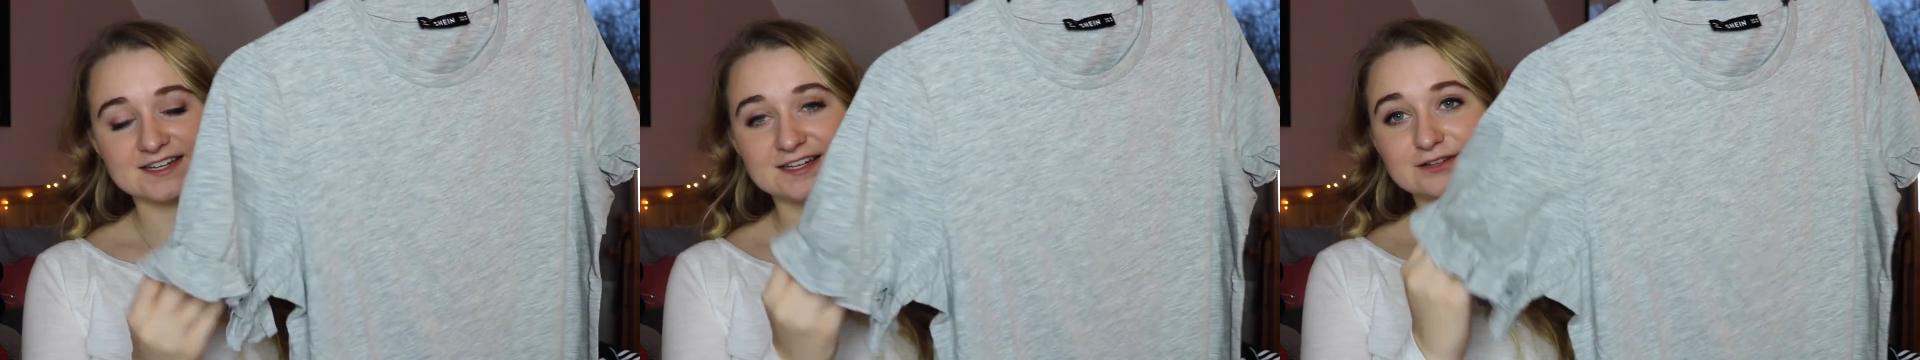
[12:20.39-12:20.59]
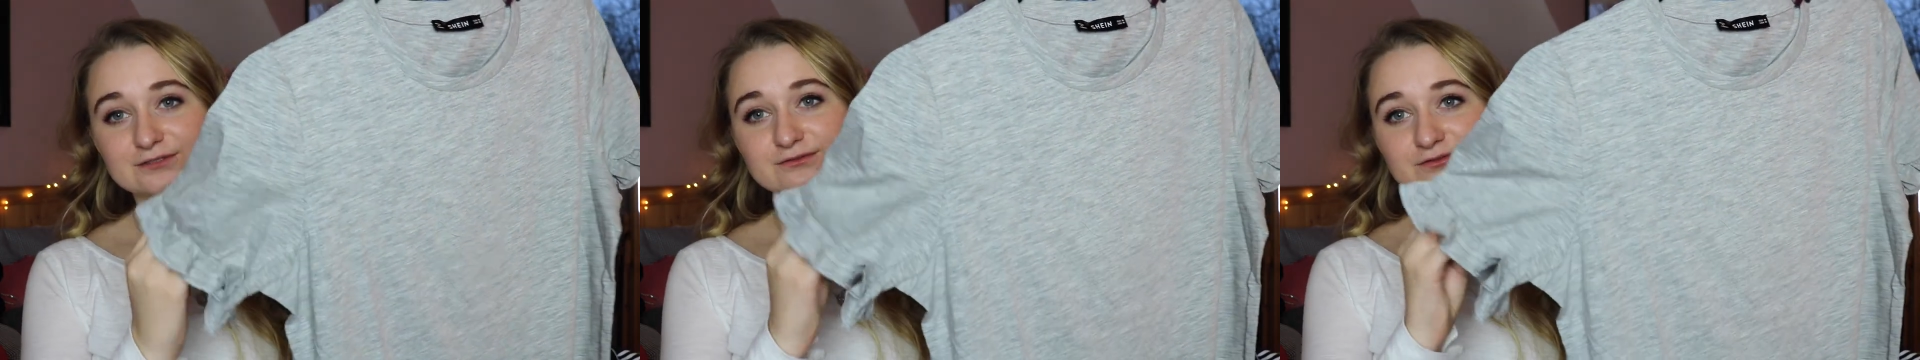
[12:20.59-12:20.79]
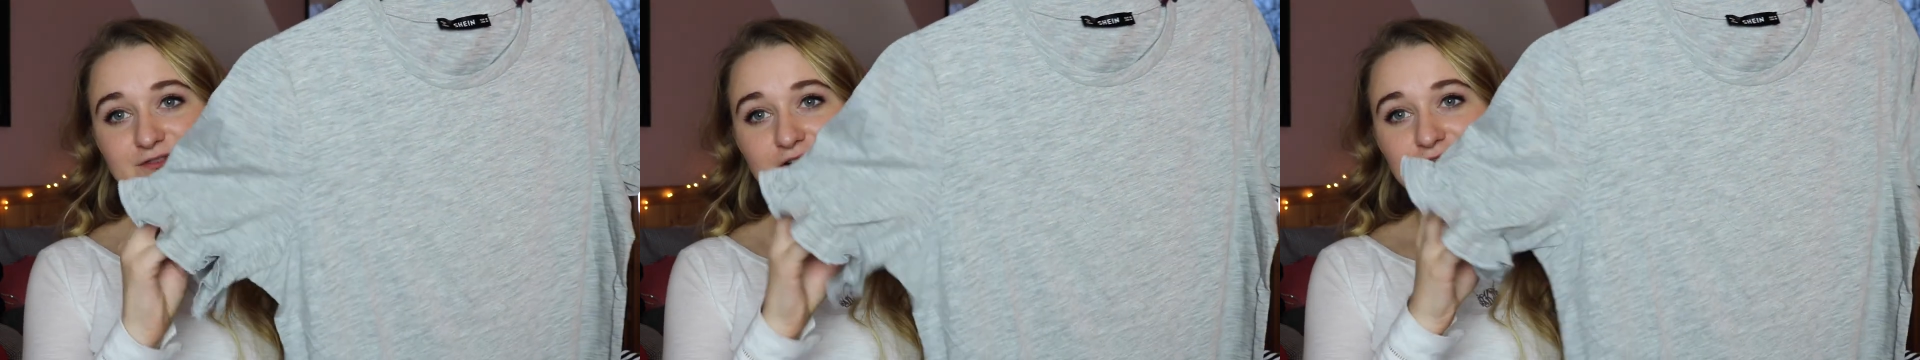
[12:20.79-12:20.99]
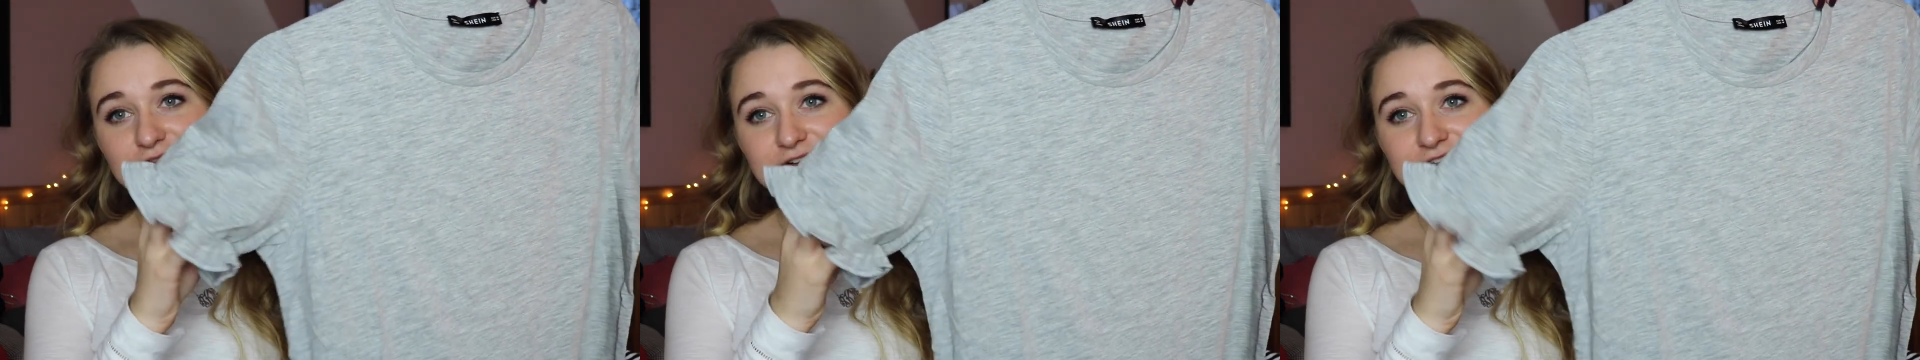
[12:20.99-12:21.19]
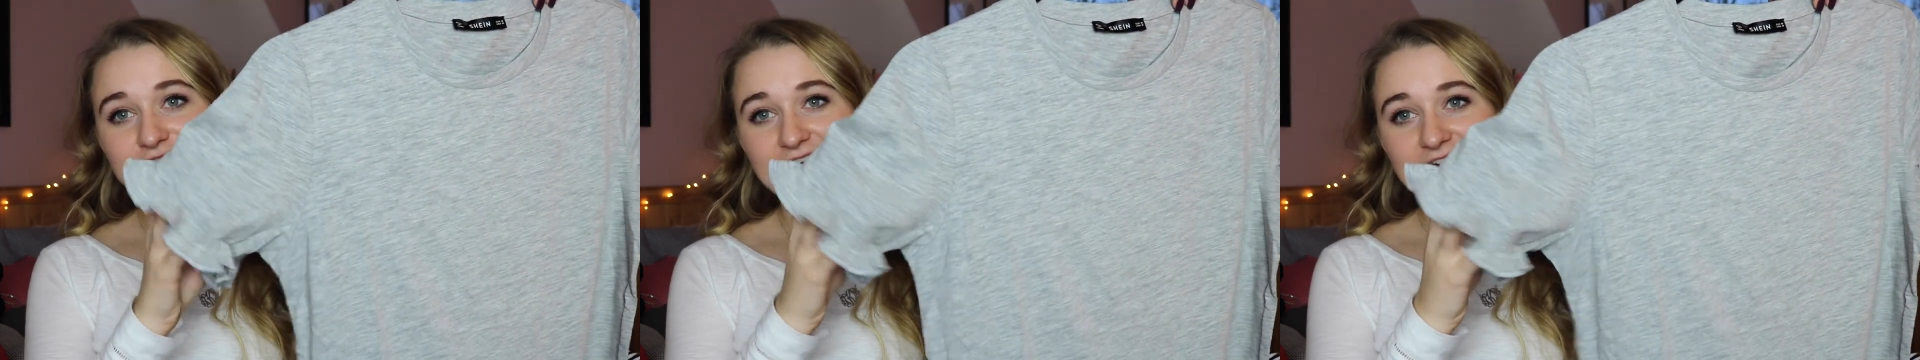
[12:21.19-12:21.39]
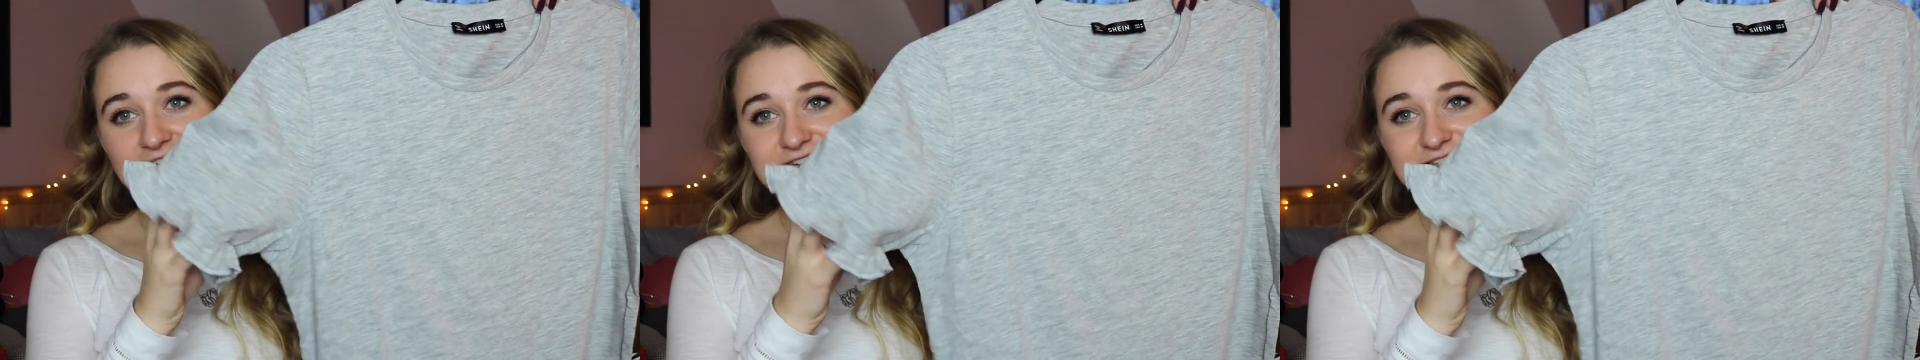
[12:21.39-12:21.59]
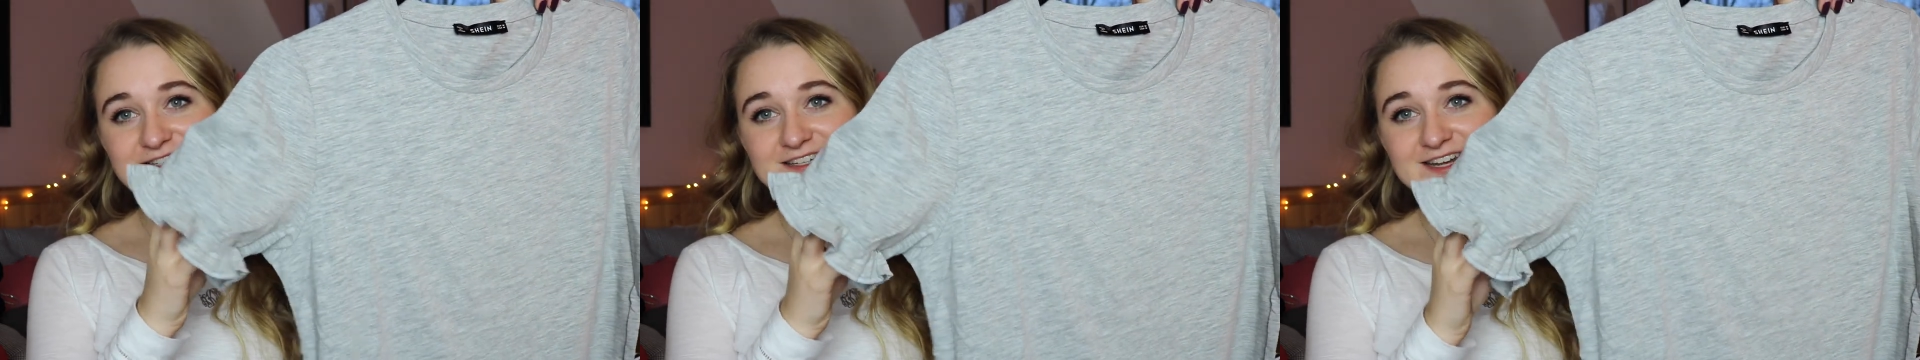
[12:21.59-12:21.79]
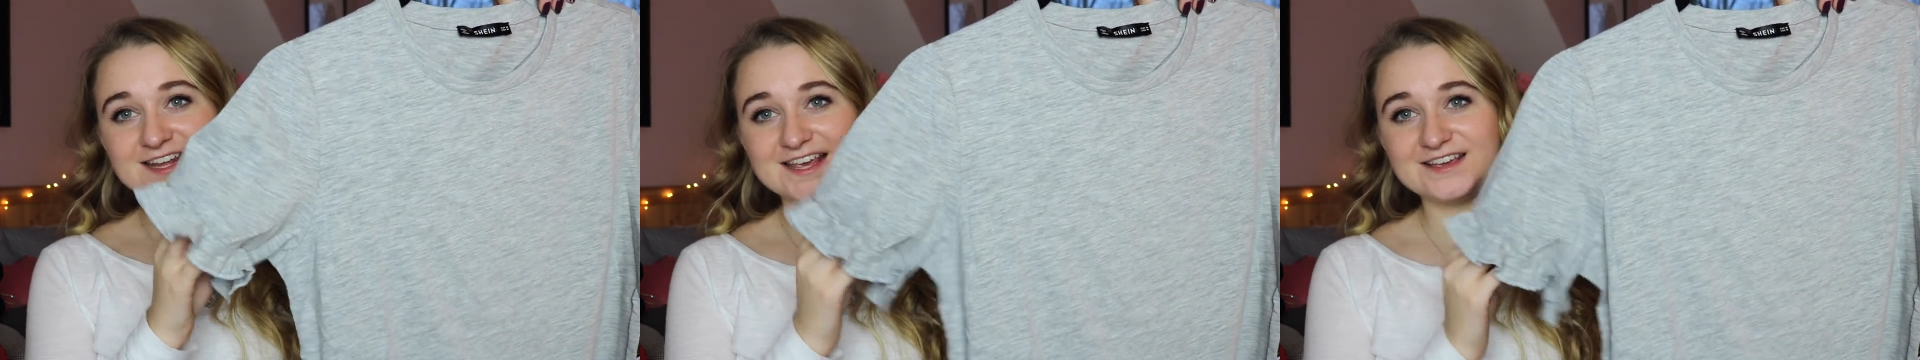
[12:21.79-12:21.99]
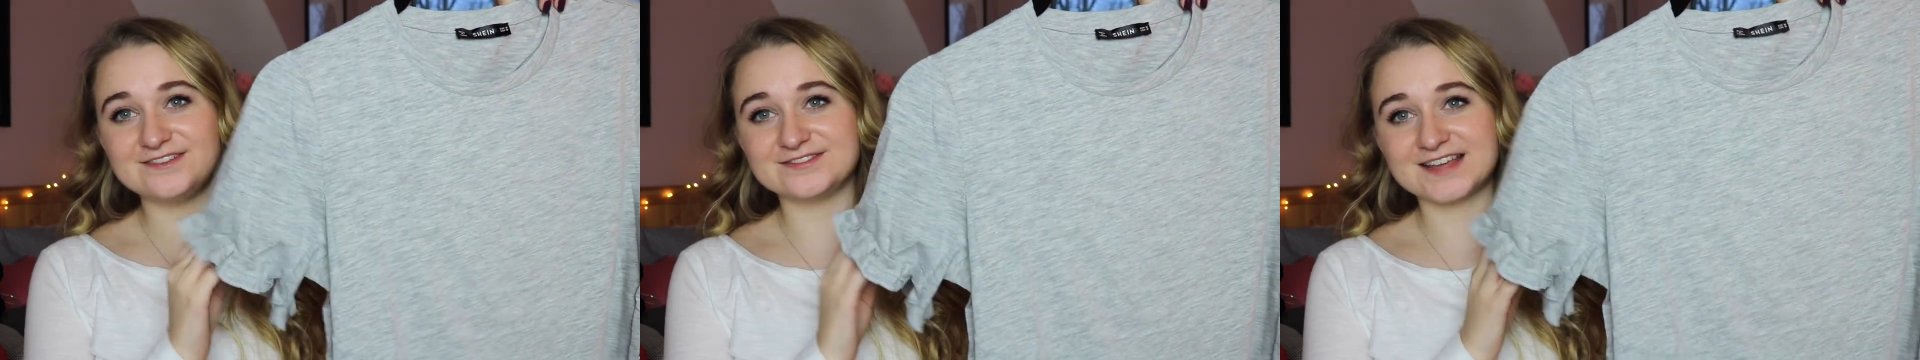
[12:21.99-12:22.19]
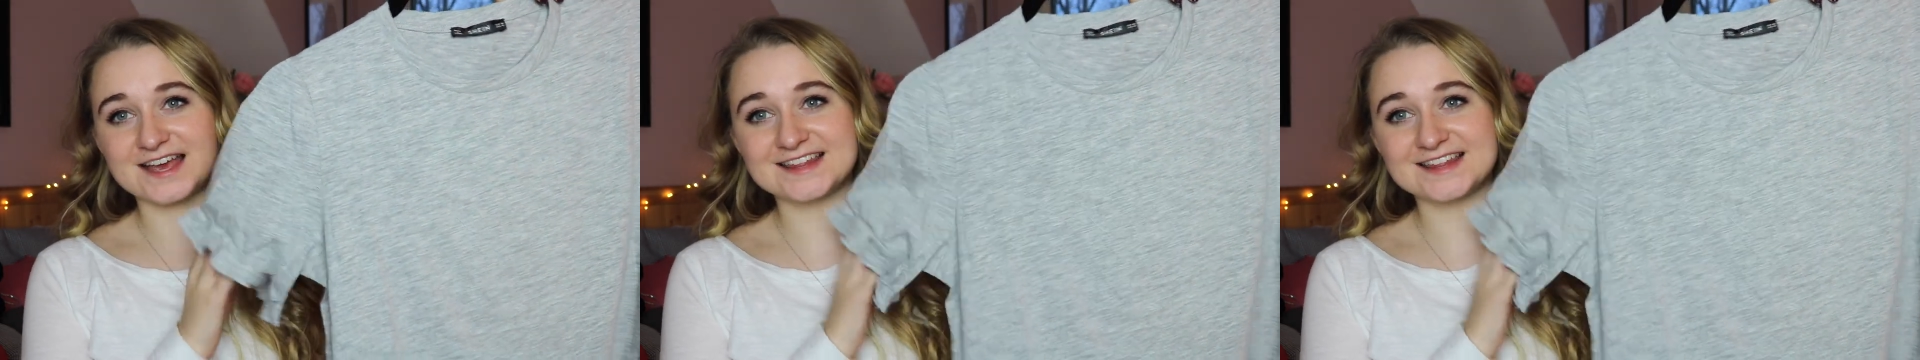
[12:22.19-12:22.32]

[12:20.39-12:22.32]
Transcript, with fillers: little ruffle edge sleeves.